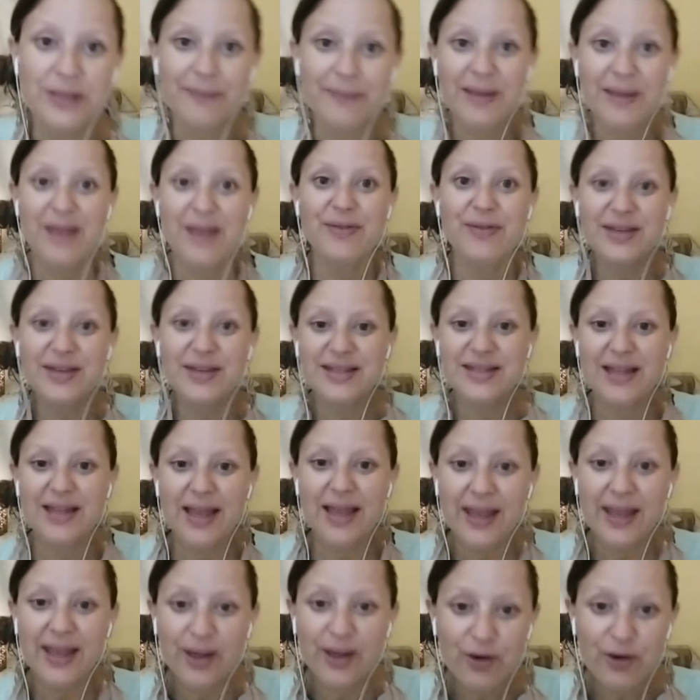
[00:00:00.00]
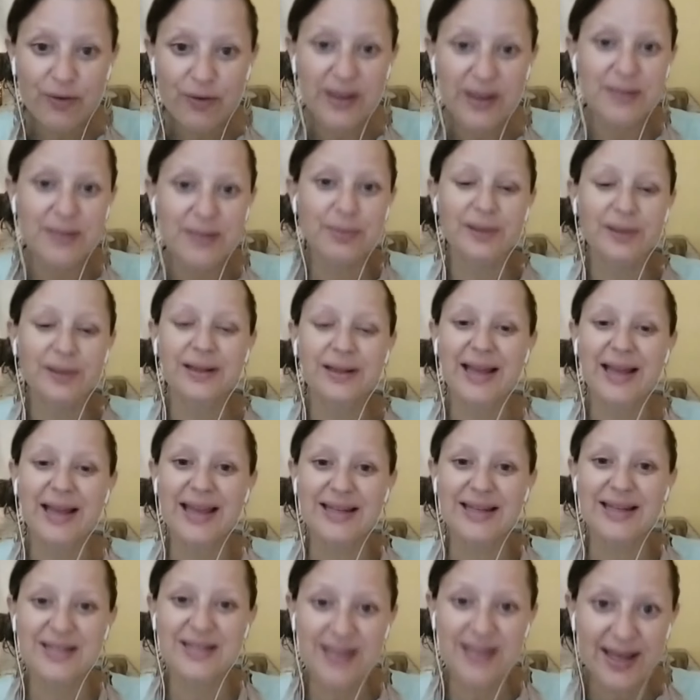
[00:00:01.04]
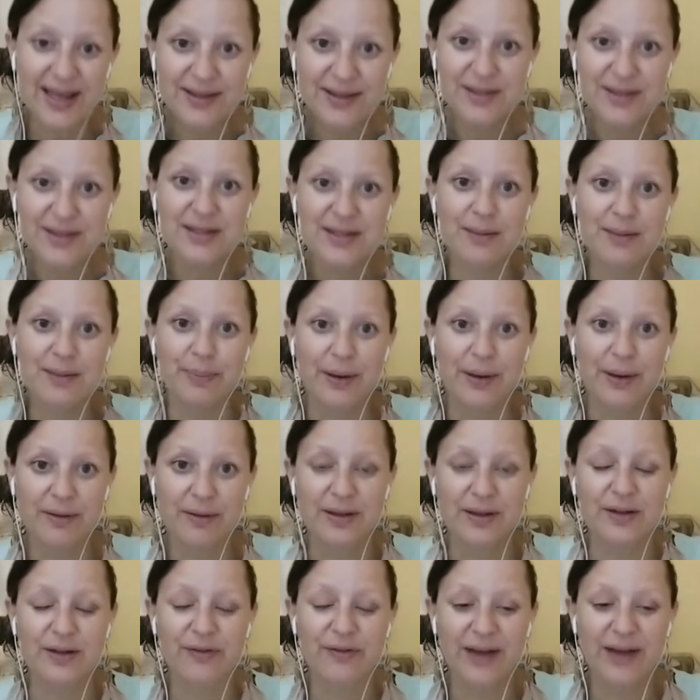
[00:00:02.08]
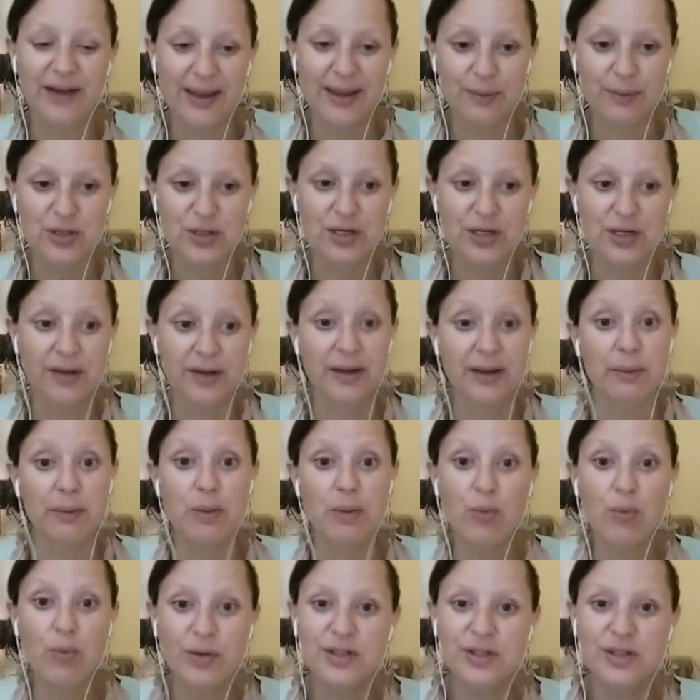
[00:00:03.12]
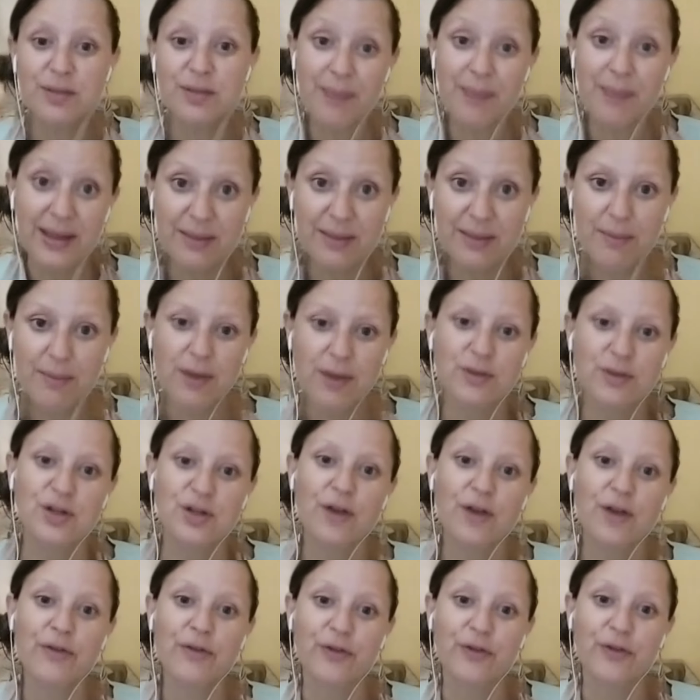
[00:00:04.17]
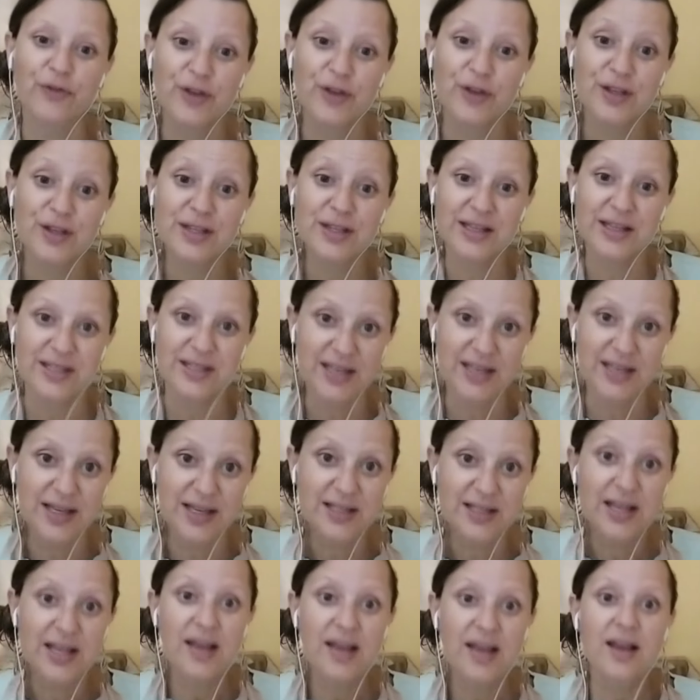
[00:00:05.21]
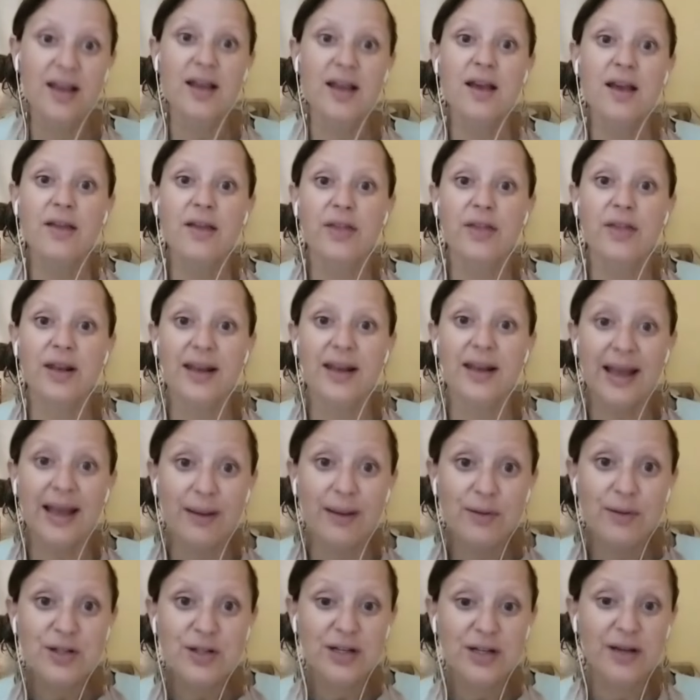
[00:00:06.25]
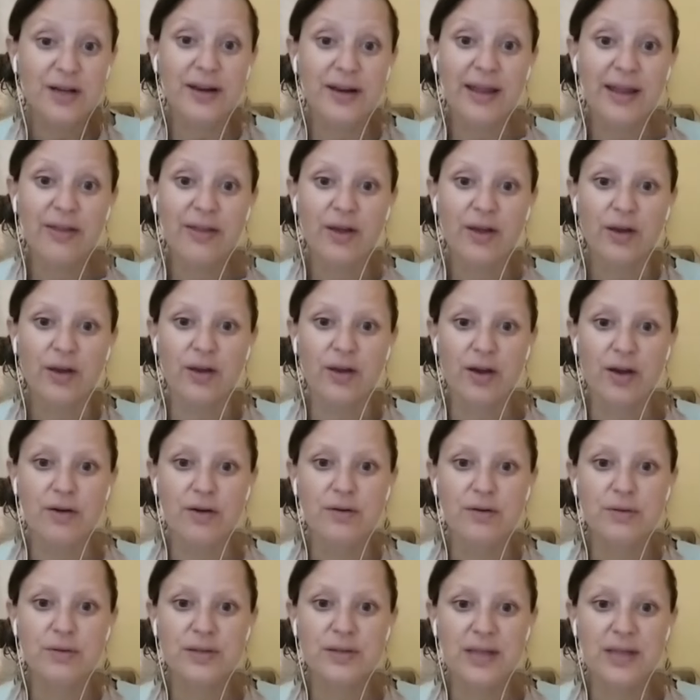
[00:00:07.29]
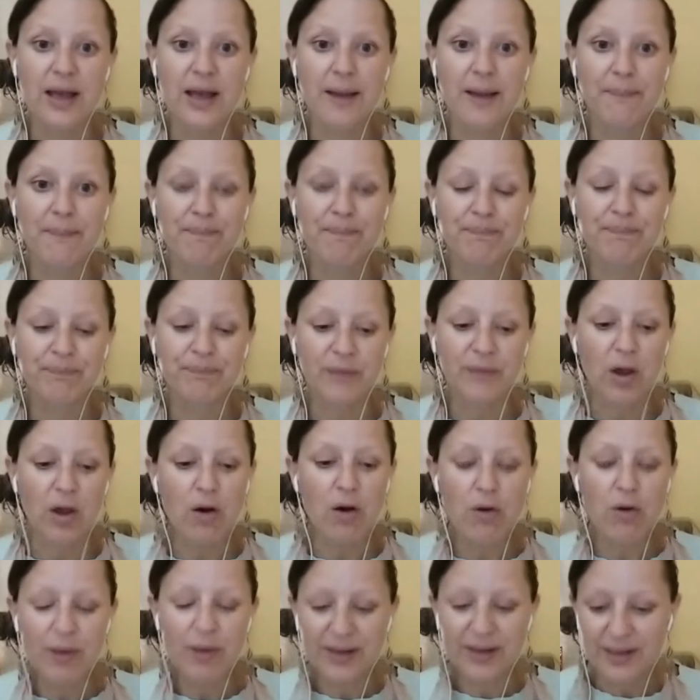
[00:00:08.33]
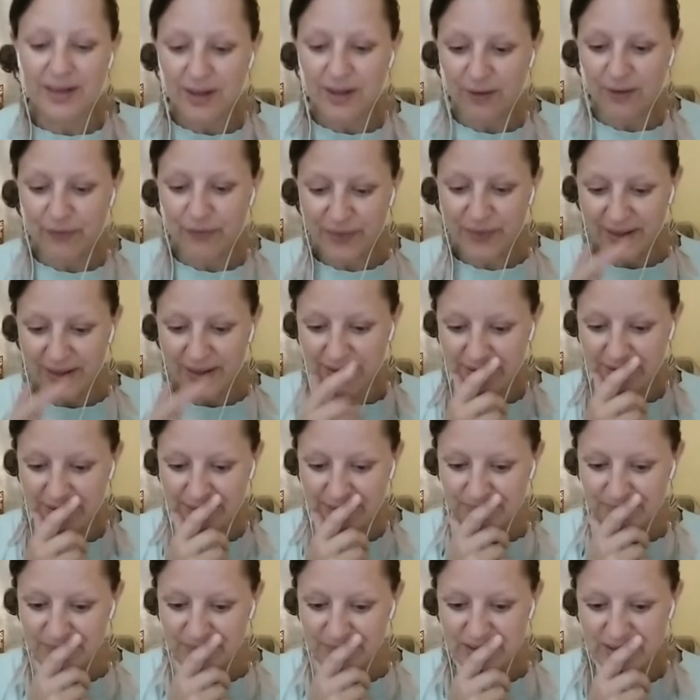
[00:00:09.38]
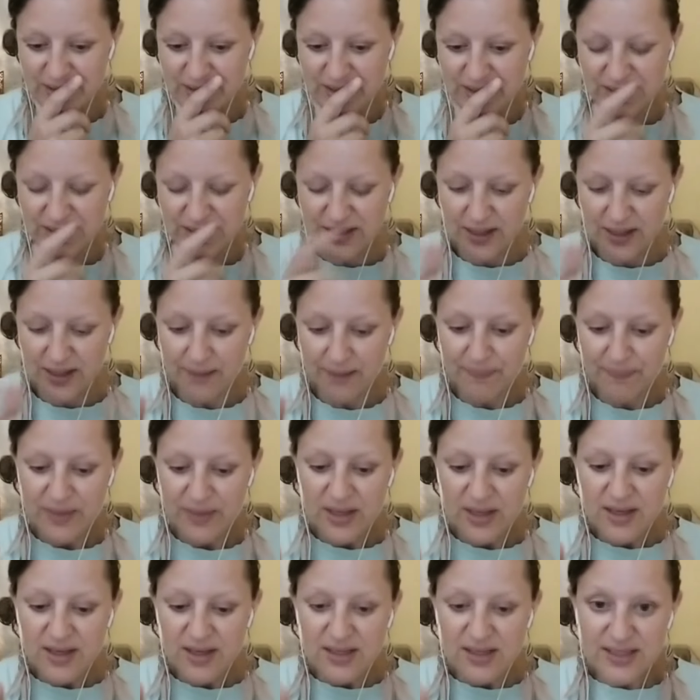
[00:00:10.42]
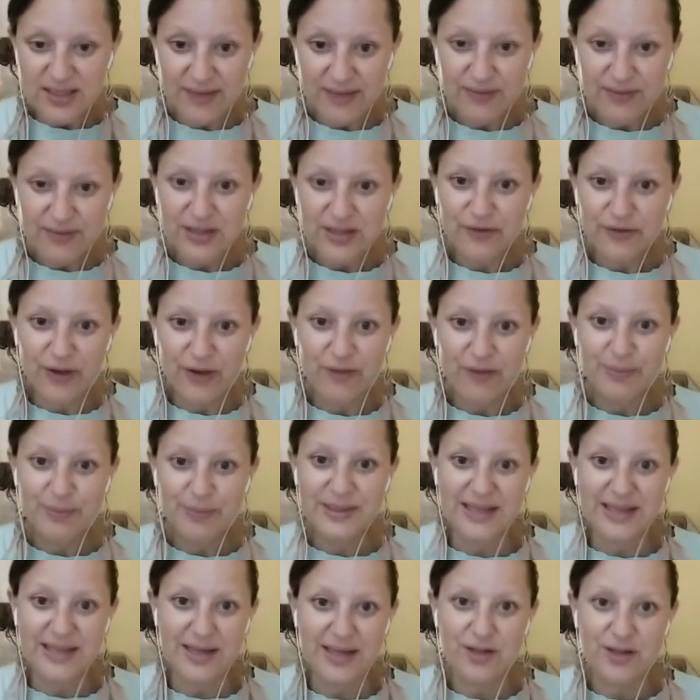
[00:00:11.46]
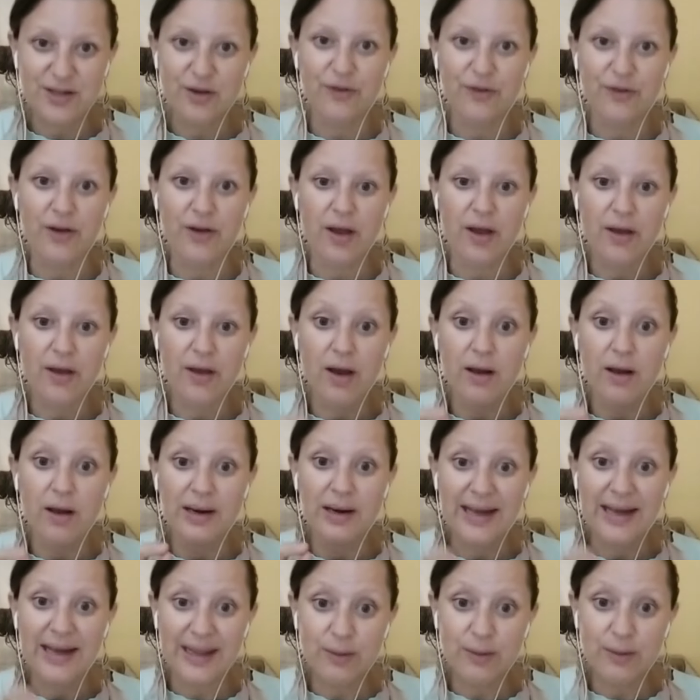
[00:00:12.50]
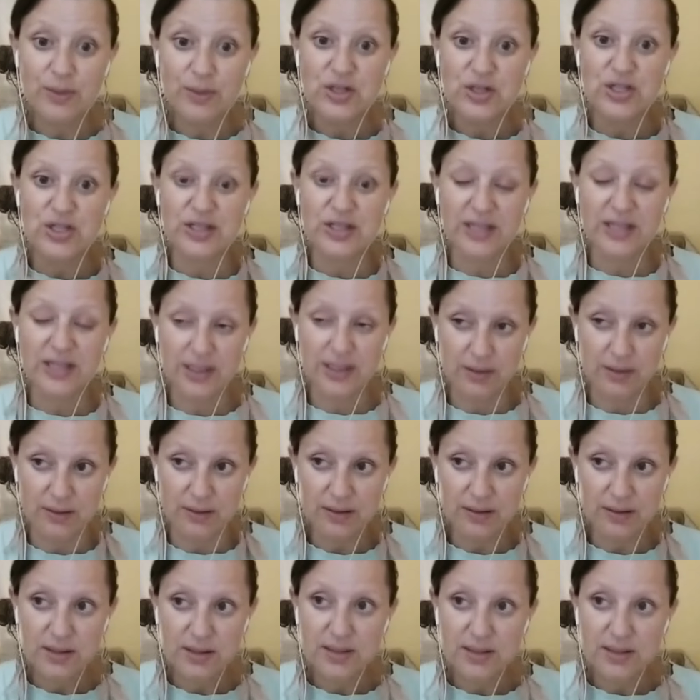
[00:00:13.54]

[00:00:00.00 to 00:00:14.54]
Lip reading: this incredible, intense period of language learning? We want to make the most of the first 6 years. The language learning that goes, I love that statistic. 75% of our language skills,